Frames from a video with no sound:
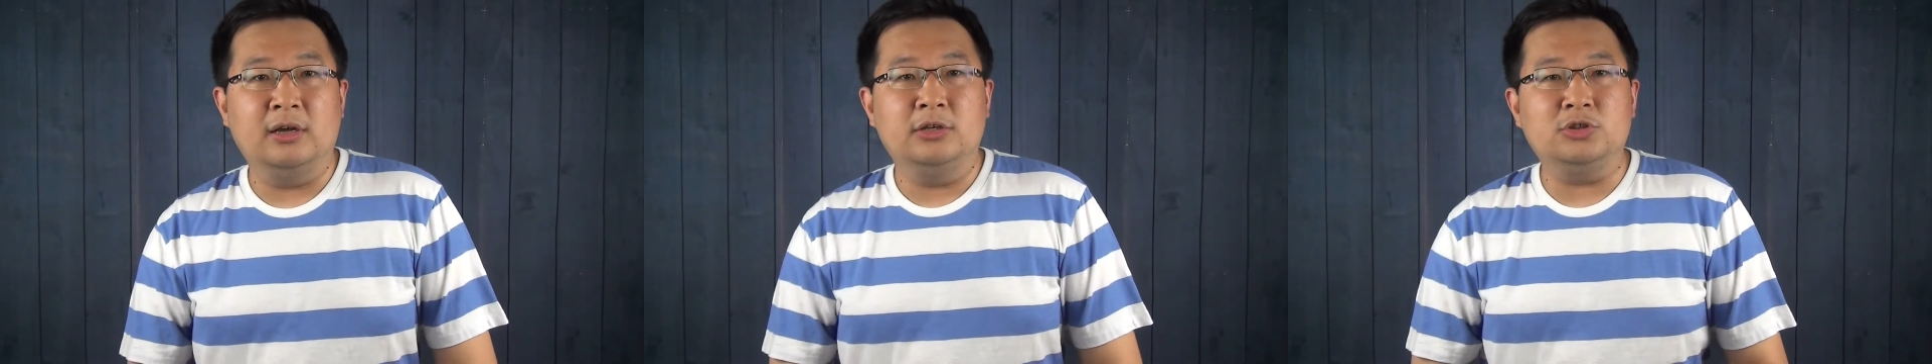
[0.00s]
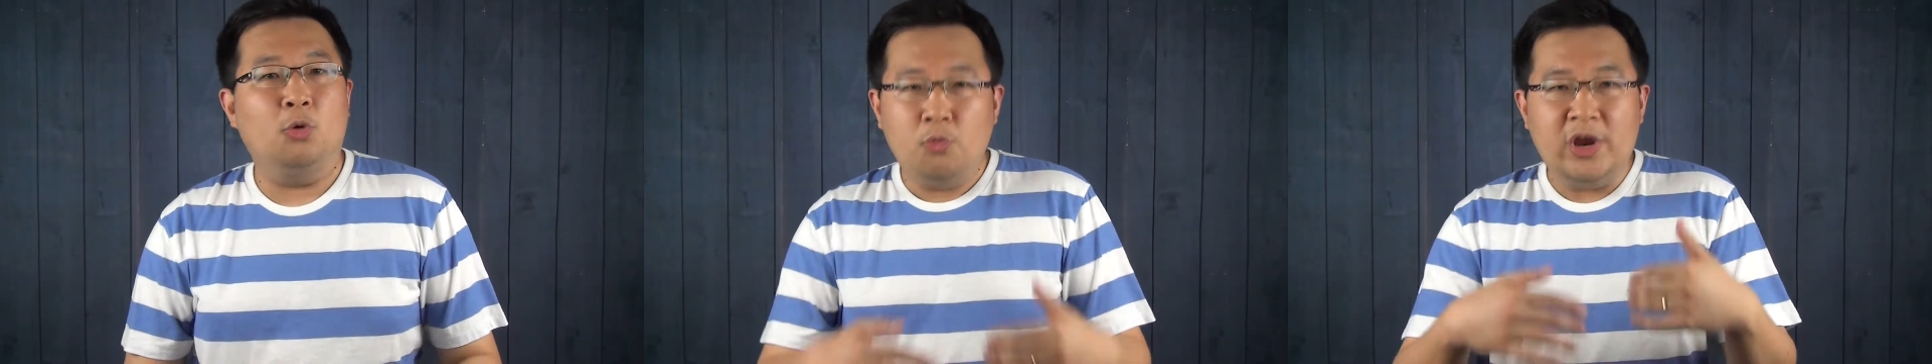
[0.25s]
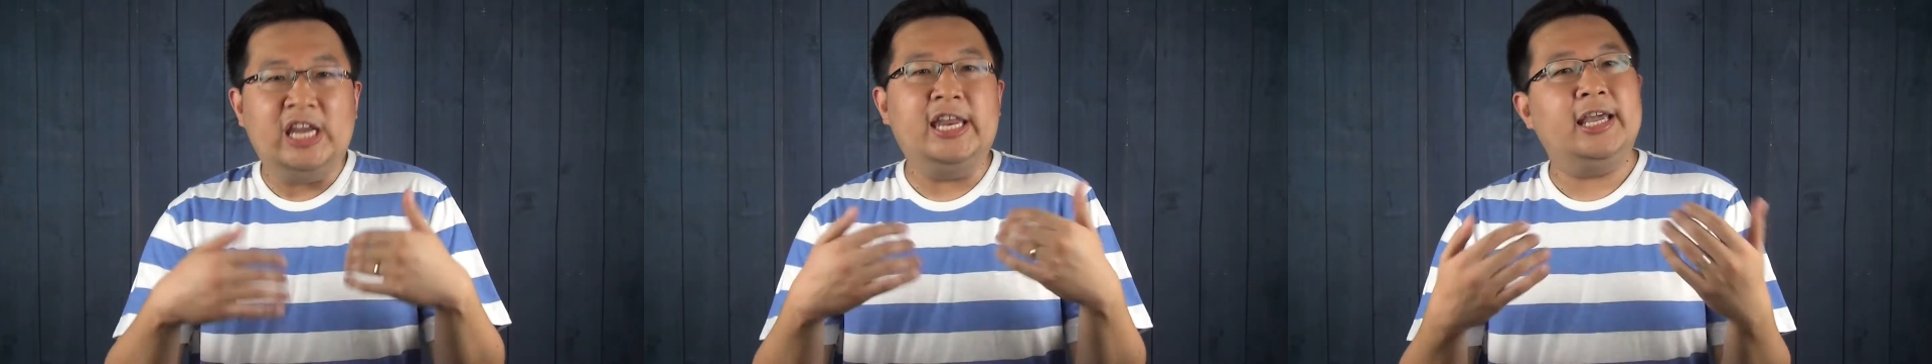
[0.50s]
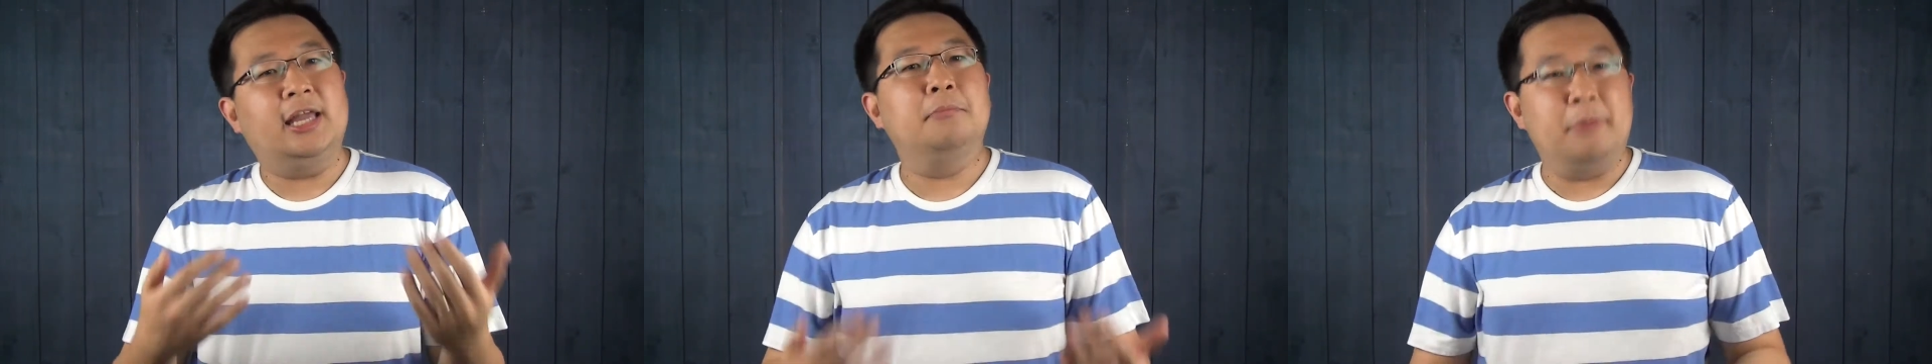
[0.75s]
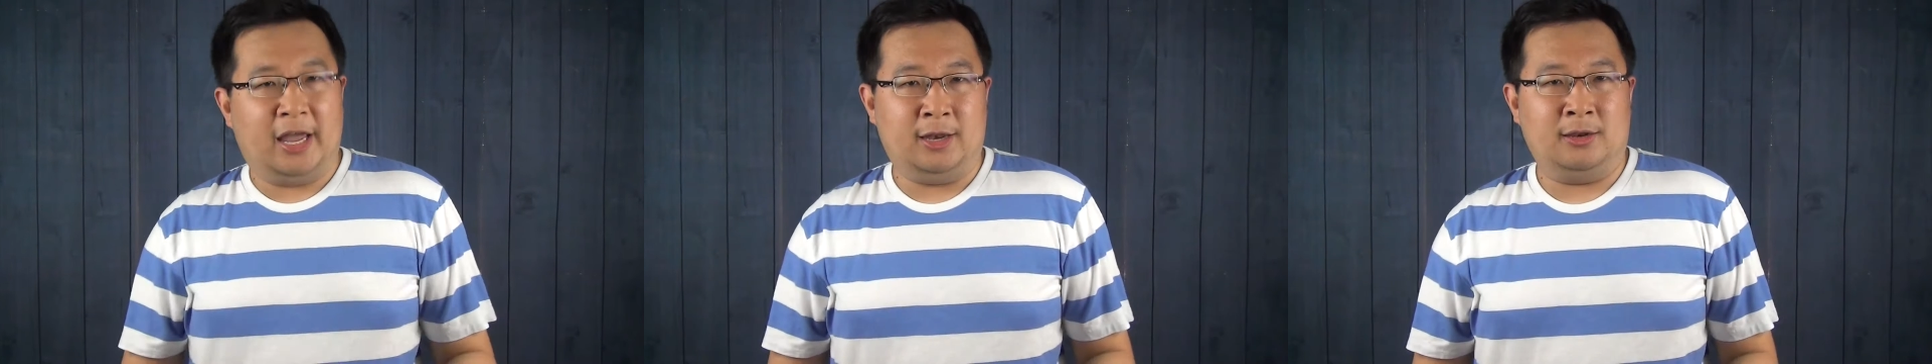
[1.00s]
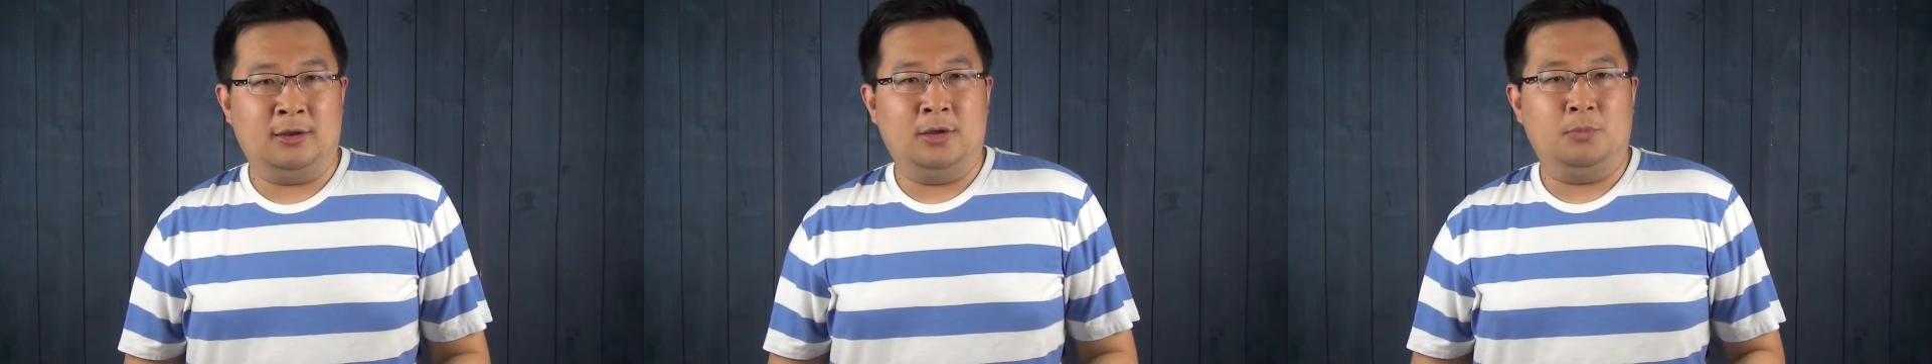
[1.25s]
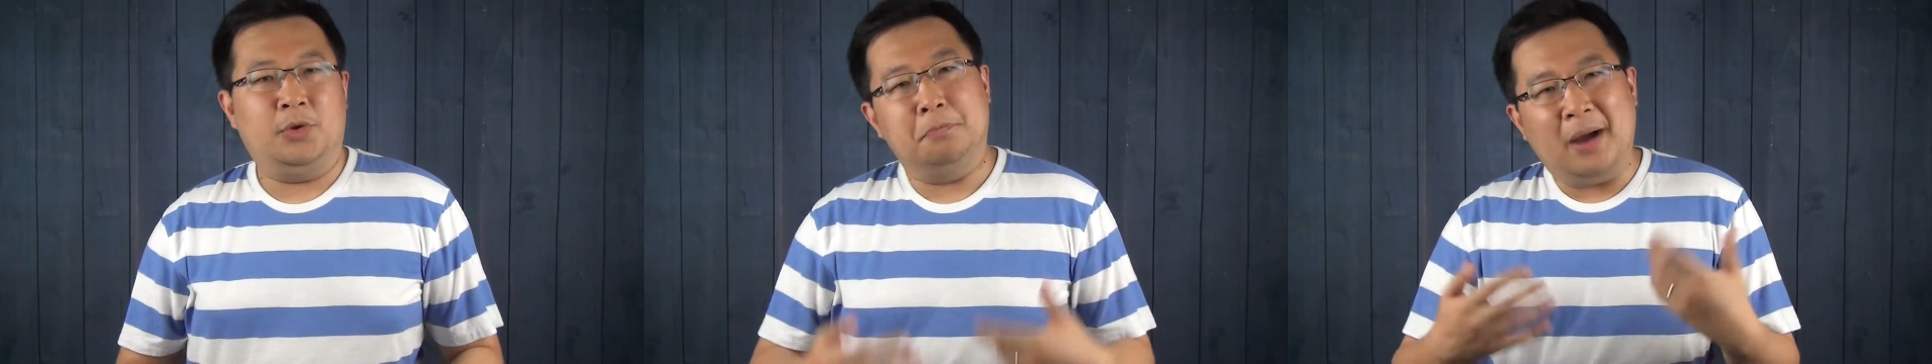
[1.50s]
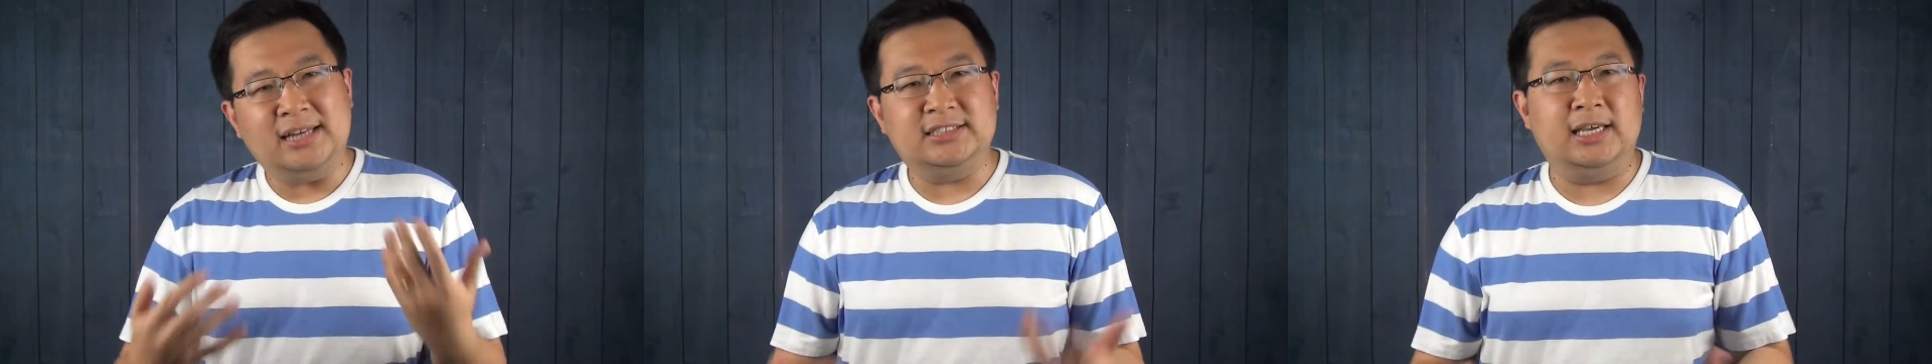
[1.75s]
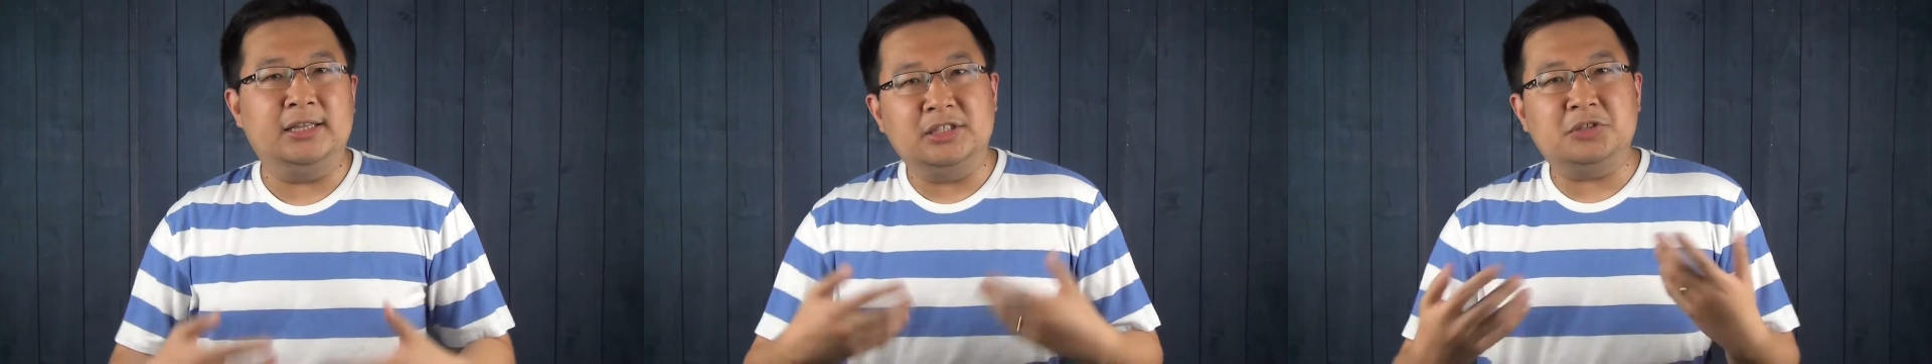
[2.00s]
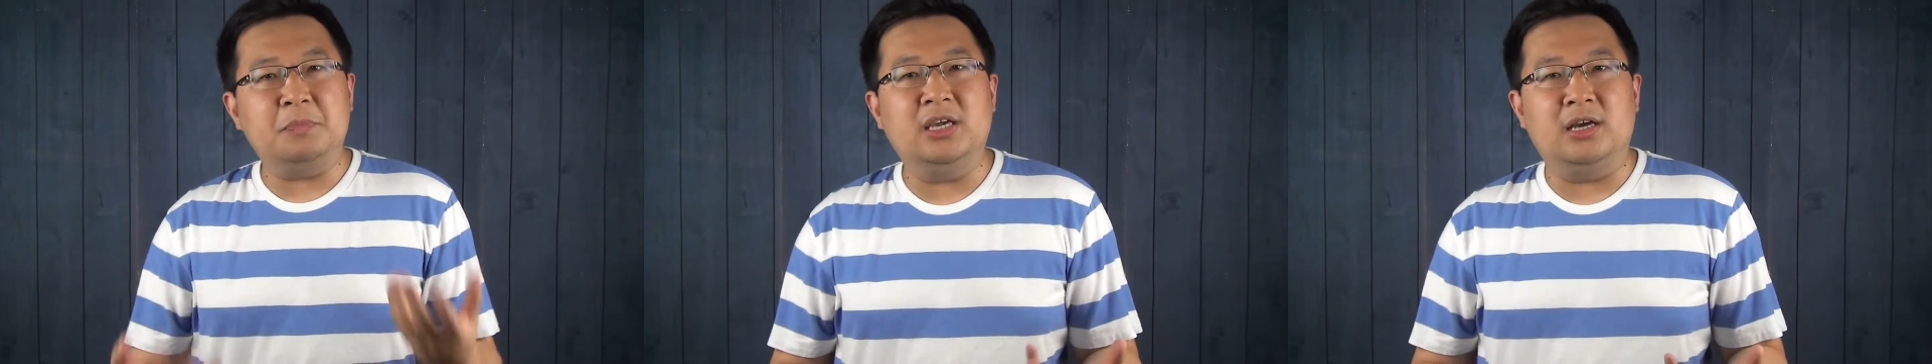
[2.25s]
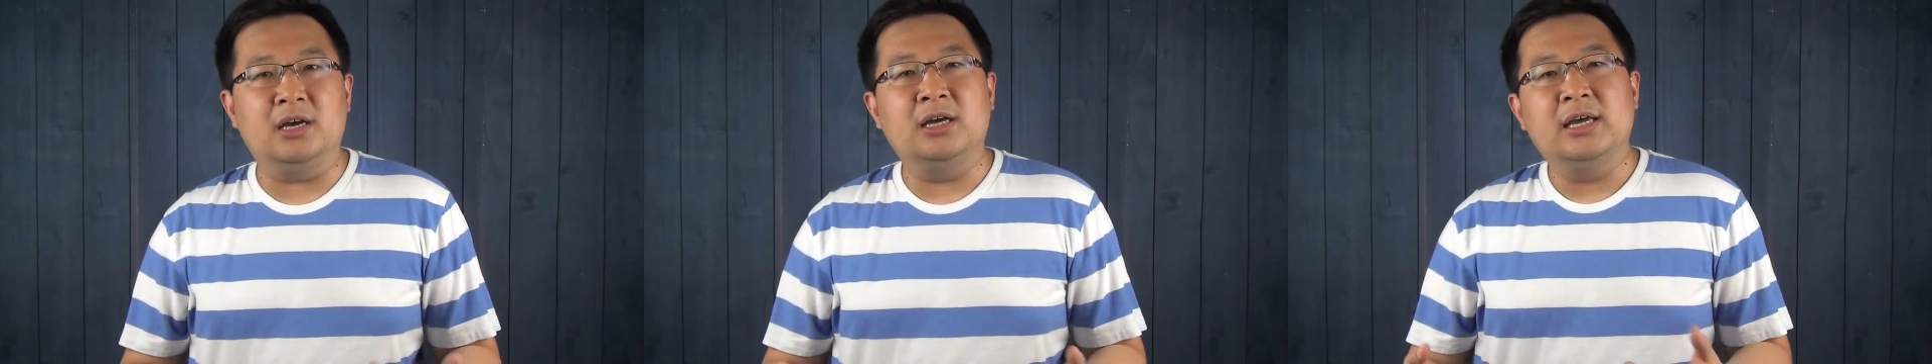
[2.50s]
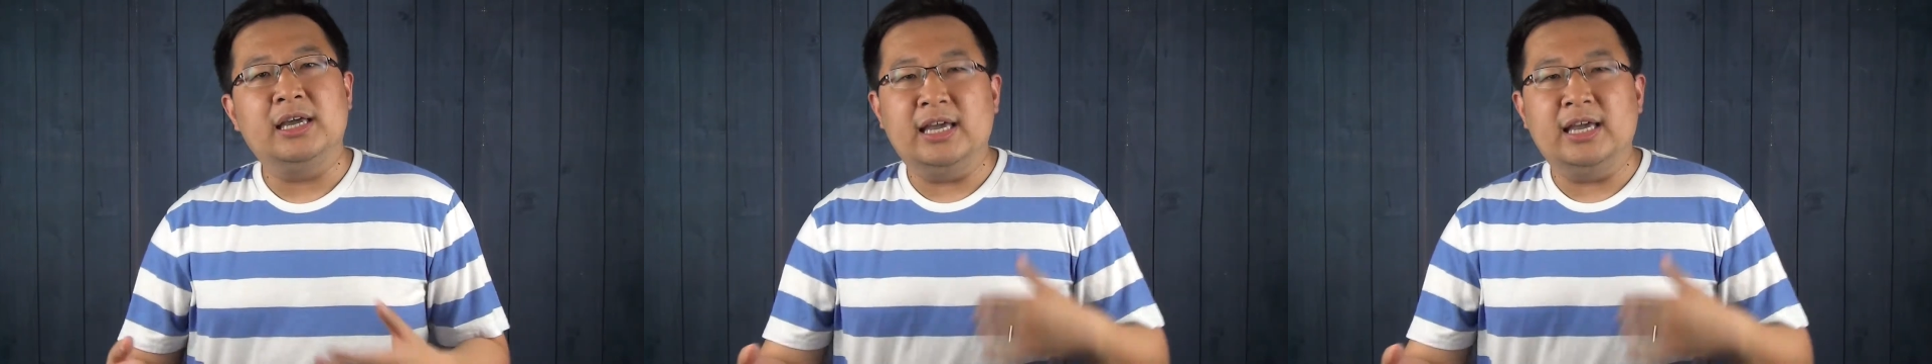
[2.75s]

So reading in bed, we might say the speaker